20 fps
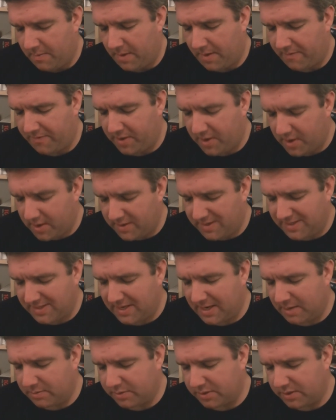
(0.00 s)
I've heard this is
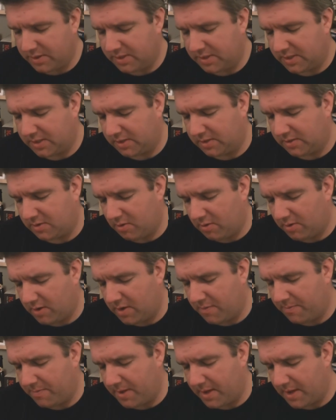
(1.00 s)
an absolute
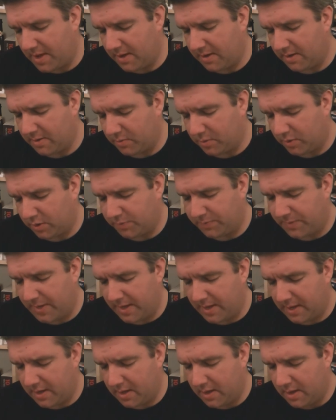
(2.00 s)
stonking beer. I watched
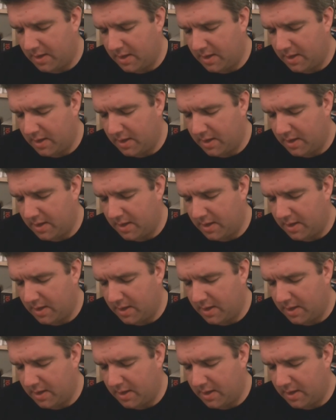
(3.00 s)
Peter,